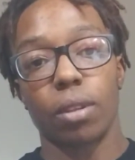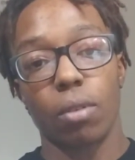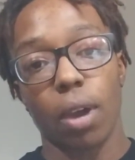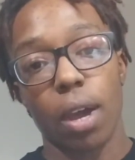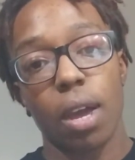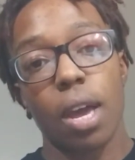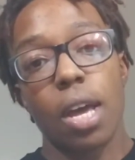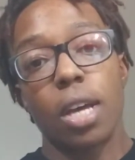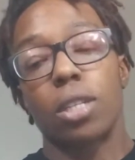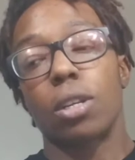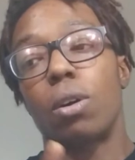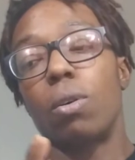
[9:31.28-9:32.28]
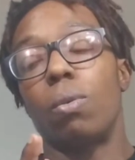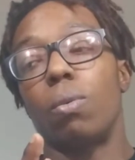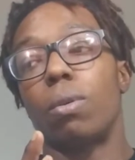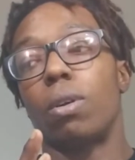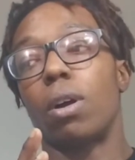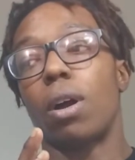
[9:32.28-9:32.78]
Okay,
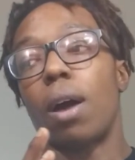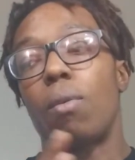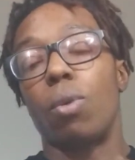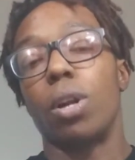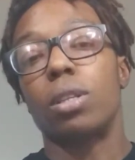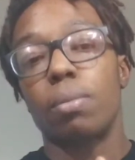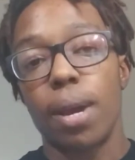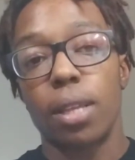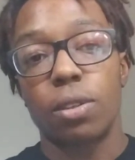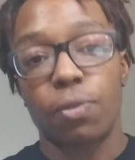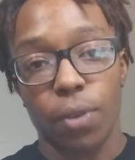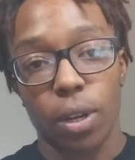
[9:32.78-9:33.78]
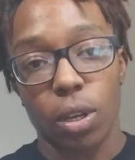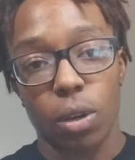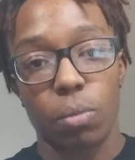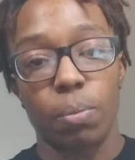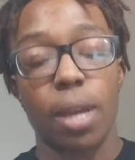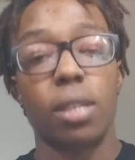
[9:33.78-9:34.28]
so I wanted to make this
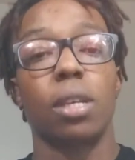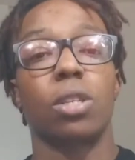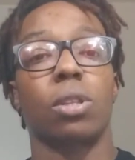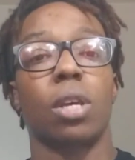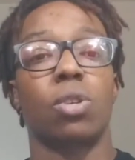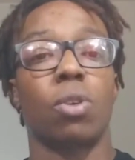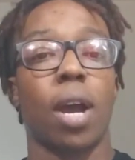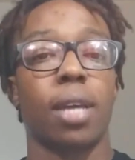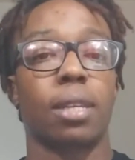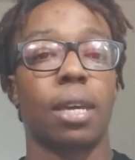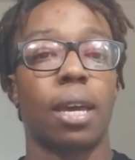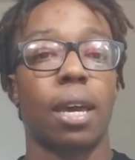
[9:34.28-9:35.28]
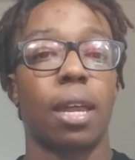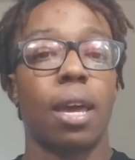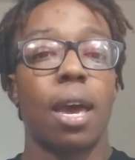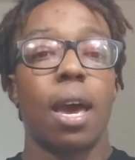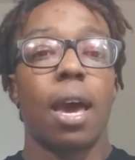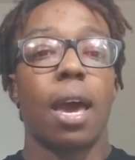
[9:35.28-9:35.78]
video basically so that you guys can get
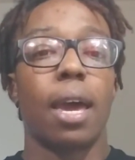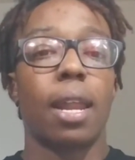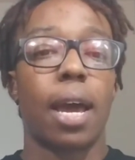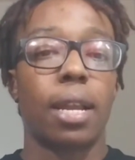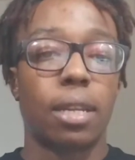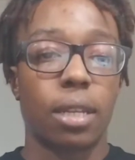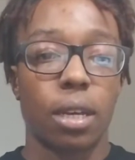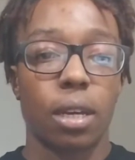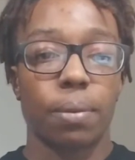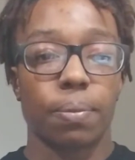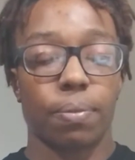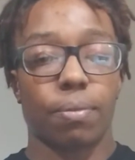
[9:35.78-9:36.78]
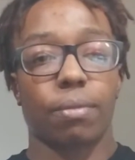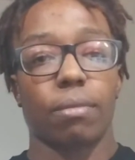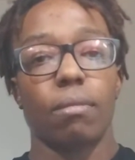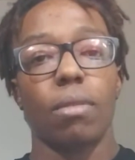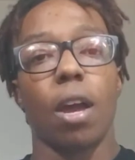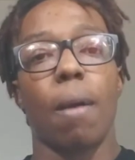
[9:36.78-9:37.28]
an idea
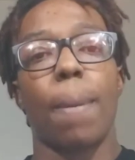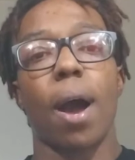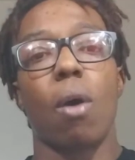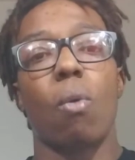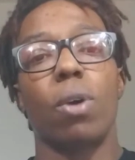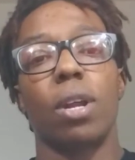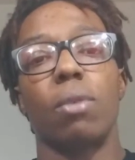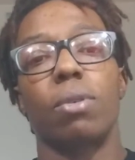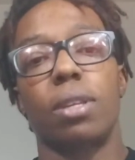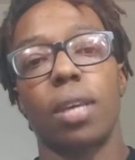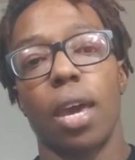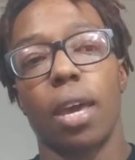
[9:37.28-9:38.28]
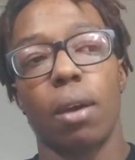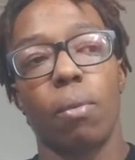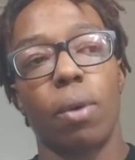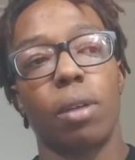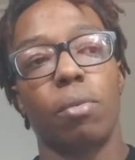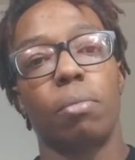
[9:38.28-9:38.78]
about what it would take
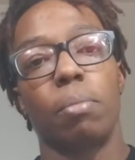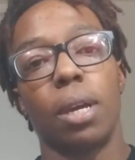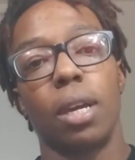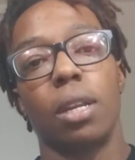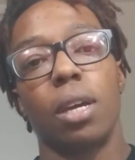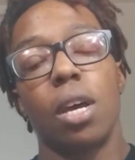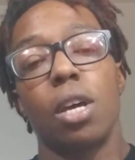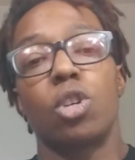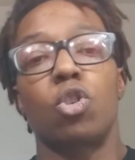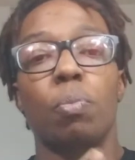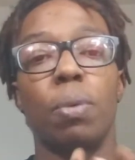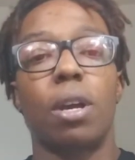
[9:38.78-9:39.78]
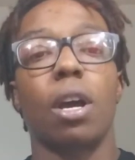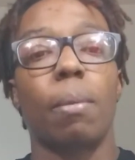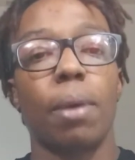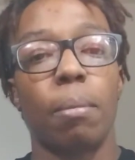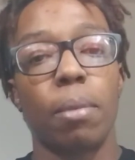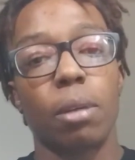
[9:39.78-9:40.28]
and what it would mean to
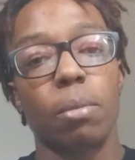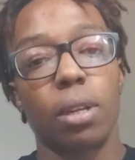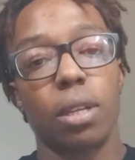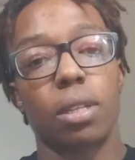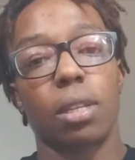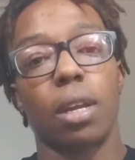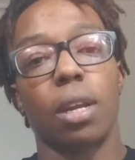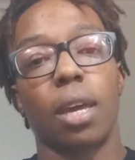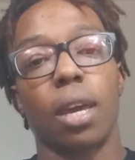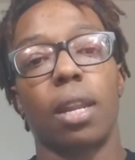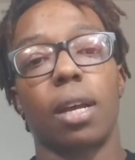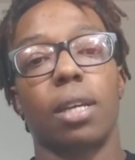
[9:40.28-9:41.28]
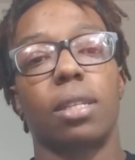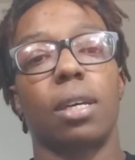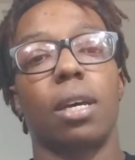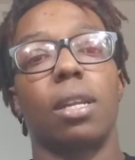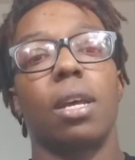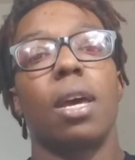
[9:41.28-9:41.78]
become a minimalist. And again, like I
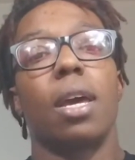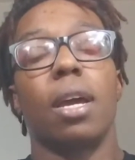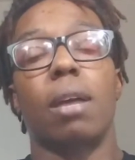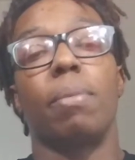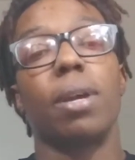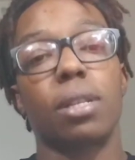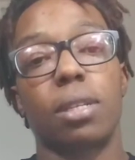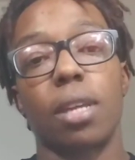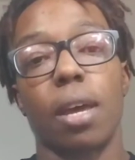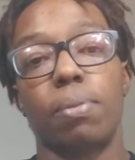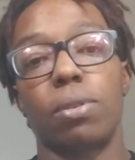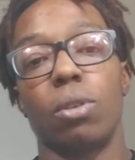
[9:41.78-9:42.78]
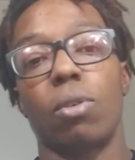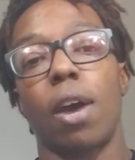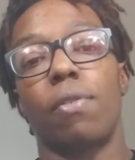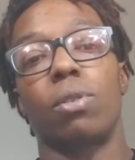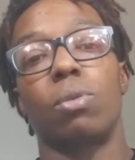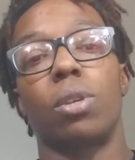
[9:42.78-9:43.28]
said, it can be in steps. You don't
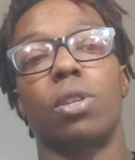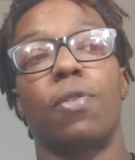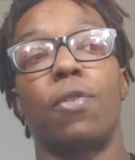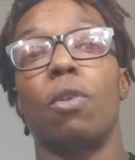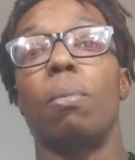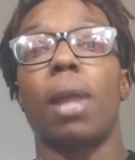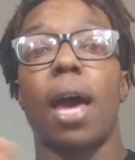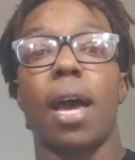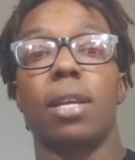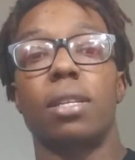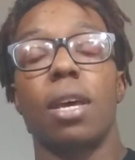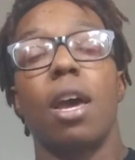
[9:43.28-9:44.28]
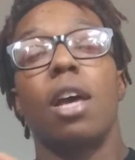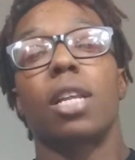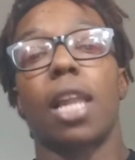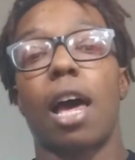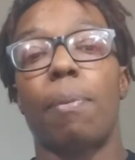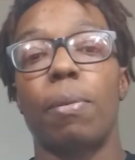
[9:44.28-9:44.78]
have to do this full blast.
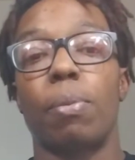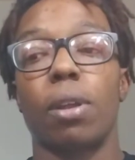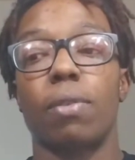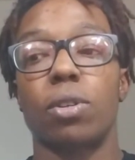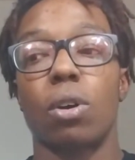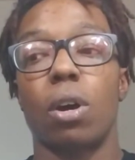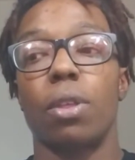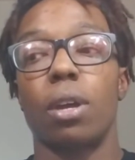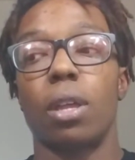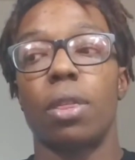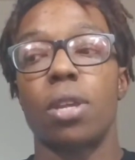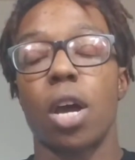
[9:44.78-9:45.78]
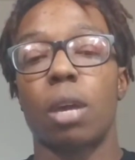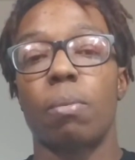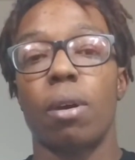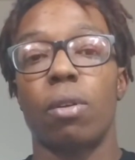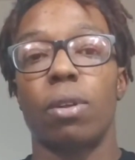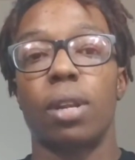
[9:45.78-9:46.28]
A lot of people I've saw in the
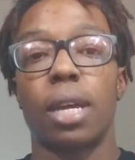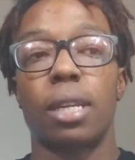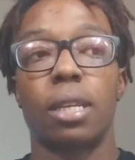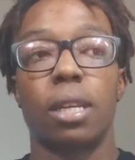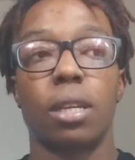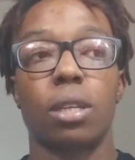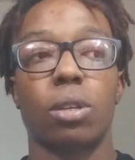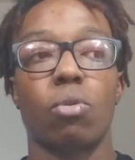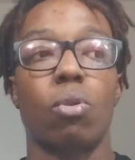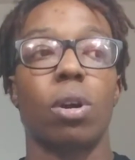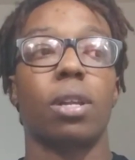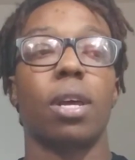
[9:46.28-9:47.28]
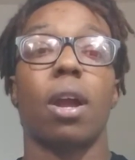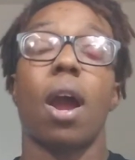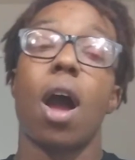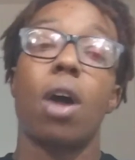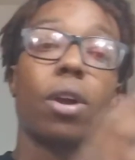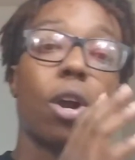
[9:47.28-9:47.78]
documentary, they did it to where
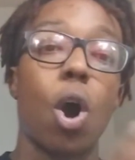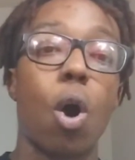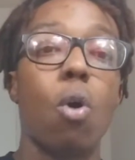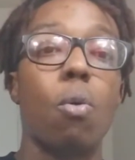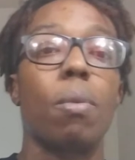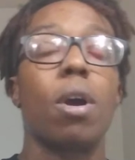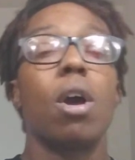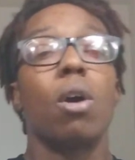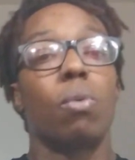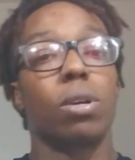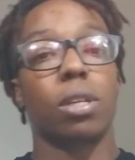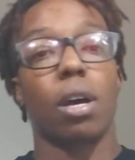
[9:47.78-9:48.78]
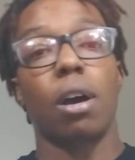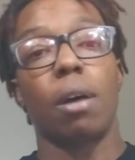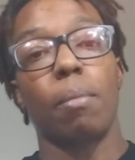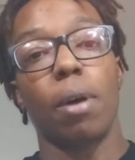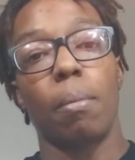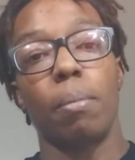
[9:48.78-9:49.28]
their home was
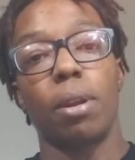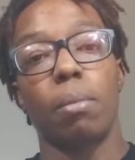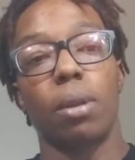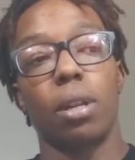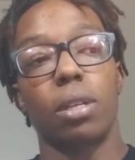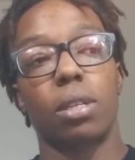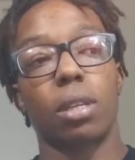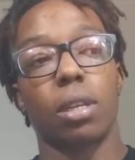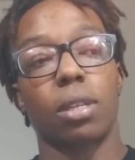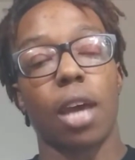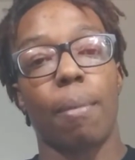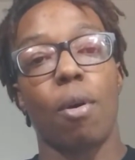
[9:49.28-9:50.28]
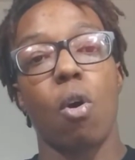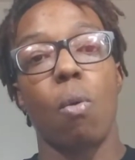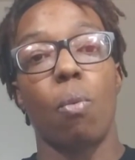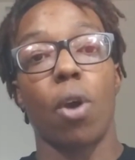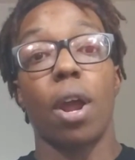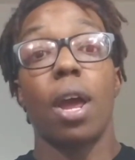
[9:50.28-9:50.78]
a minimalist type
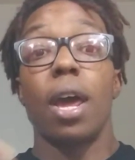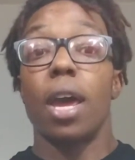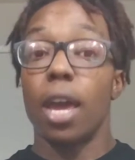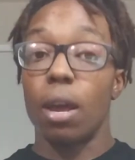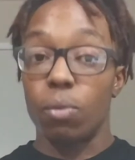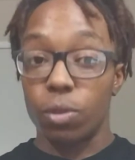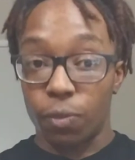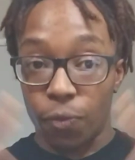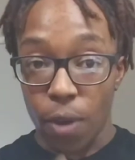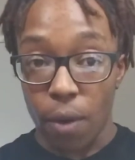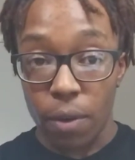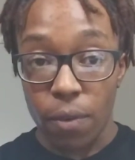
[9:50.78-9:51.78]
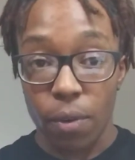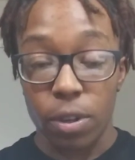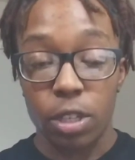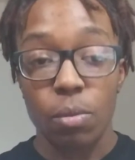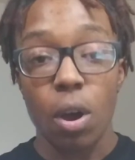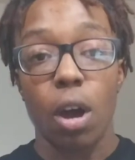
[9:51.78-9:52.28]
home where it was very,
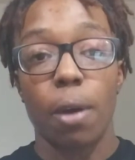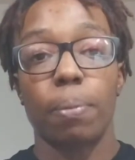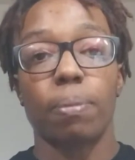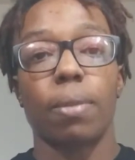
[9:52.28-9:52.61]
very small.